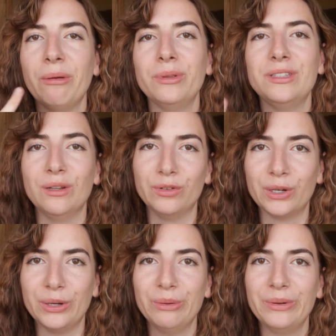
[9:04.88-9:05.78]
it was
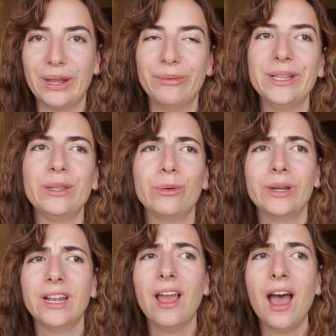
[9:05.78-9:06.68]
difficult when I went through
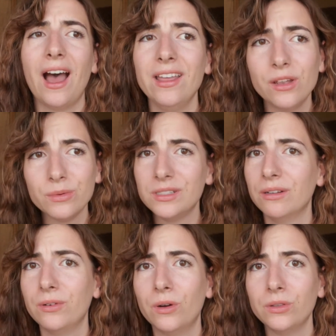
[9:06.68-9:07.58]
it. I thought it was
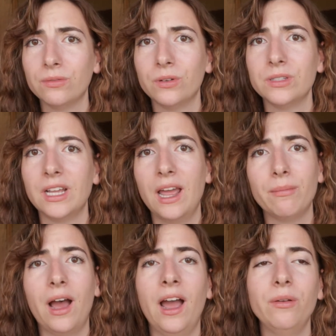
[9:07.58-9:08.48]
difficult the first
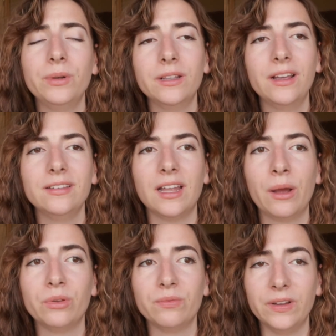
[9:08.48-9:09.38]
time. I realized
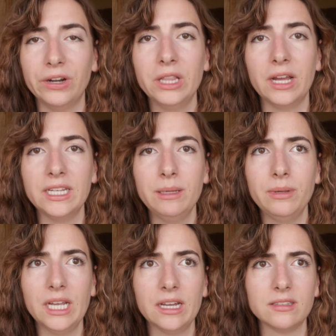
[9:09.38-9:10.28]
I was very lucky
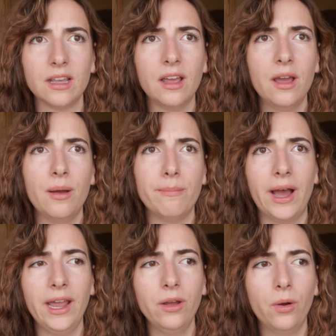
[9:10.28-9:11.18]
because
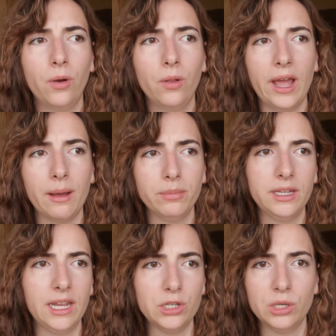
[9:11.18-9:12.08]
my whole
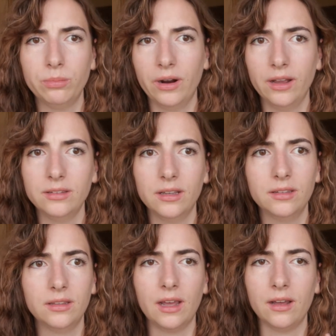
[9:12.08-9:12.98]
application
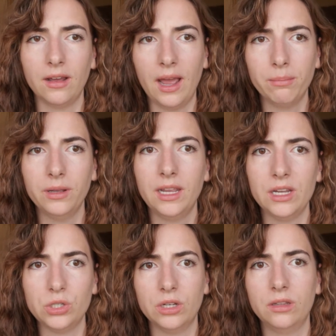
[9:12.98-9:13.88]
process, the
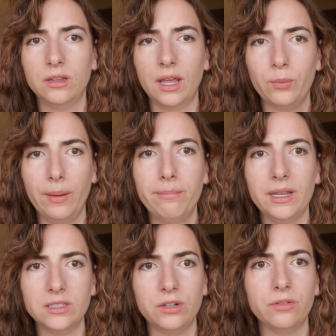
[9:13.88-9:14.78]
application, the
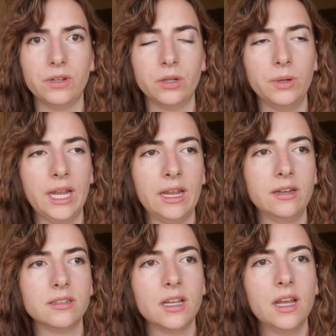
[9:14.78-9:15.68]
web-based interview,
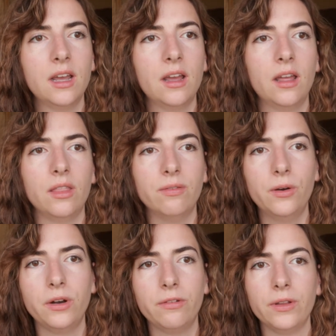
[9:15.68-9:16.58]
and the
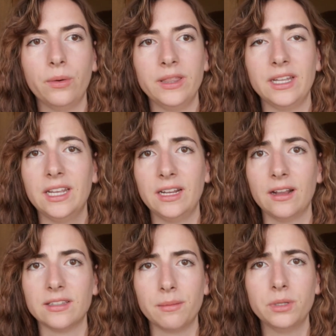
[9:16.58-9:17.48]
phone interview, and then getting
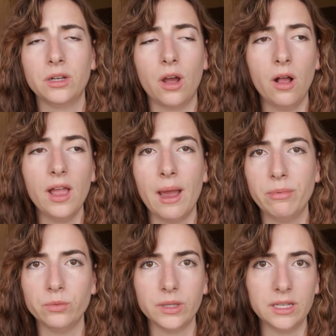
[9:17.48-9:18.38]
accepted all
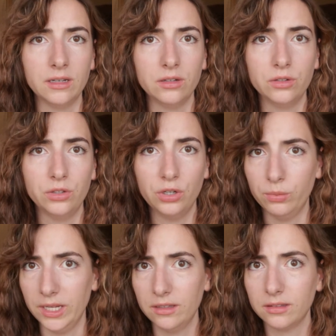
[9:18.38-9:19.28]
happened within 2
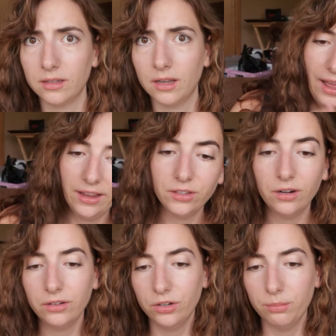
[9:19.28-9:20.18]
weeks. I
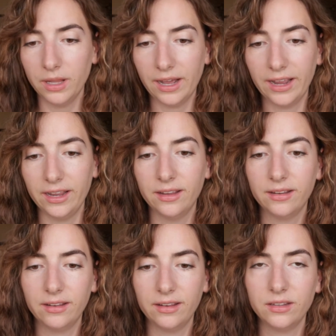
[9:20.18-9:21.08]
started to apply
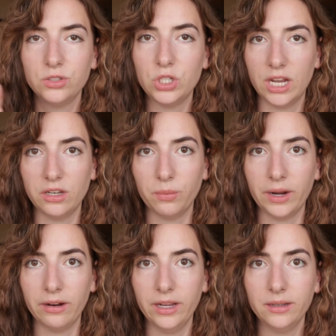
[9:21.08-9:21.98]

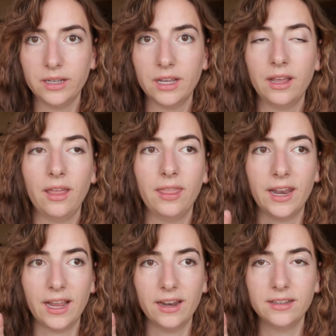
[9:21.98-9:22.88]
January, then
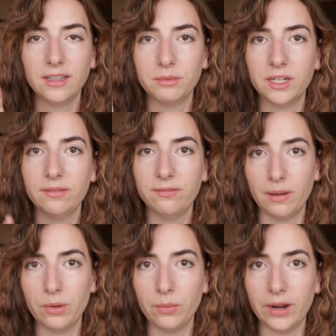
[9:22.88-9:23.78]
I got accepted in
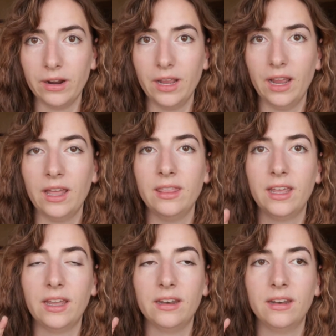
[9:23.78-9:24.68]
February, and
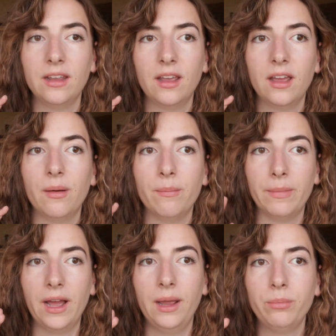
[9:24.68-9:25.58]
then
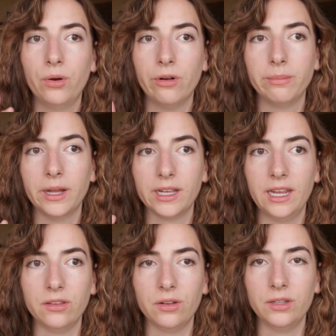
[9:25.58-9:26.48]
my program got
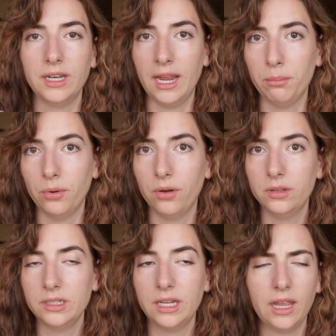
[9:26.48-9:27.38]
canceled in
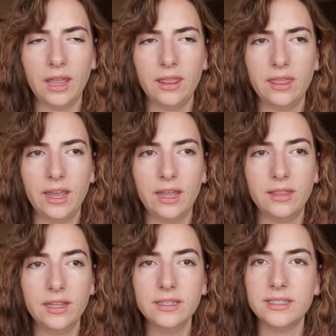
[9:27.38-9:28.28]
April. And
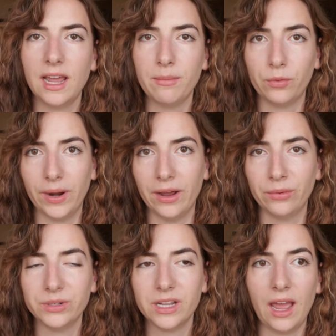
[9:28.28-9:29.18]
then this time
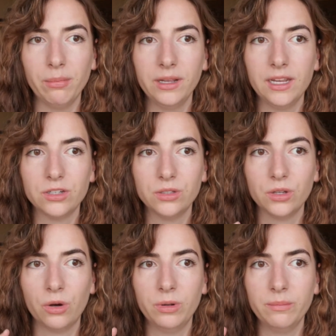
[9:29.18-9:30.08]
around, applications
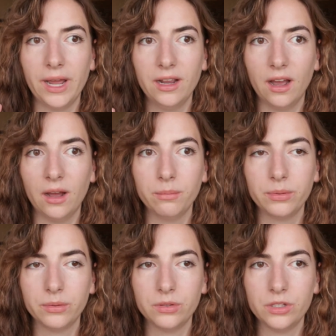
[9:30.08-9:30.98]
opened back up
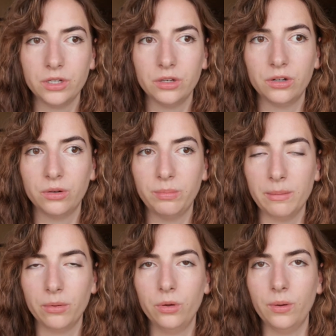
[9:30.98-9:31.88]
to
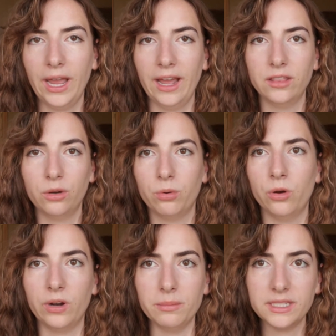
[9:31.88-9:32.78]
people who had their
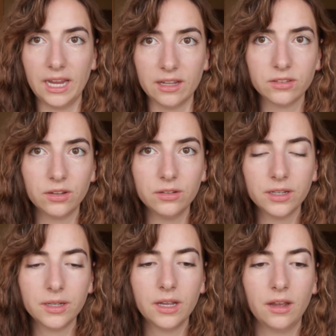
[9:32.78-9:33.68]
programs canceled.
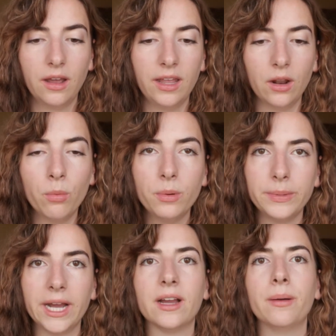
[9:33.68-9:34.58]
It opened
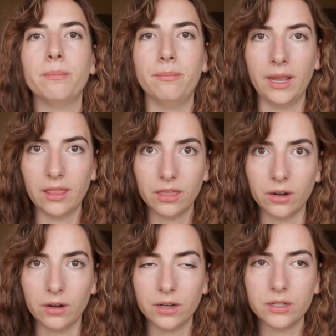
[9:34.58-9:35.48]
back up May
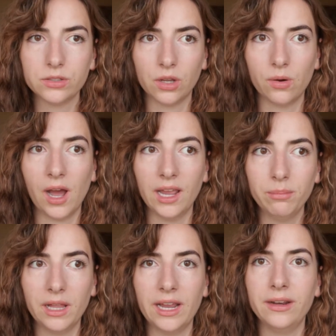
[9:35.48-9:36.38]
3rd, so I
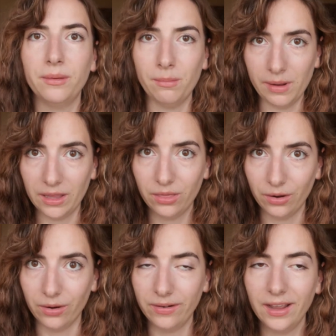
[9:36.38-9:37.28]
applied May
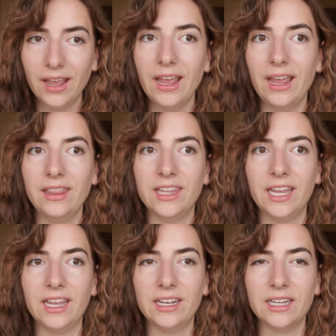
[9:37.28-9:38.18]
3rd. And
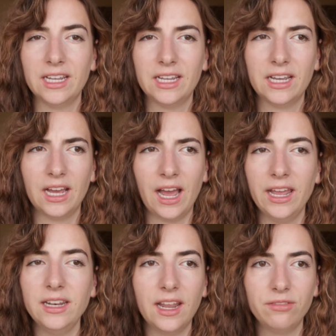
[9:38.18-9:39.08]
then
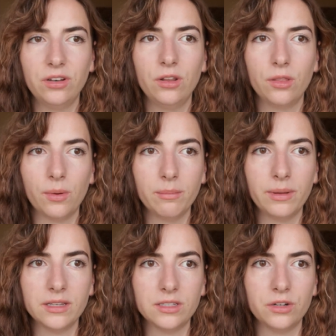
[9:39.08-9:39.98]
I didn't have to do the
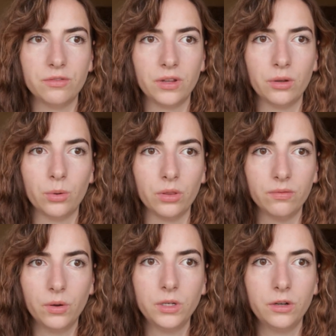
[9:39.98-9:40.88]
web-based interview or the
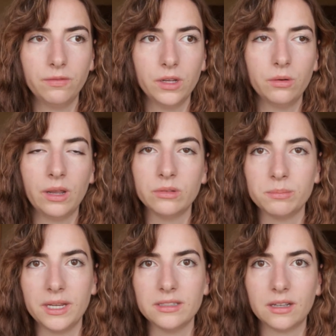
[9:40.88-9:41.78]
phone interview. It was
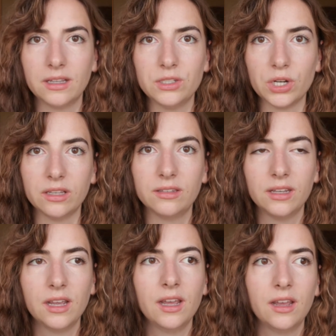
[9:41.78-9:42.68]
basically just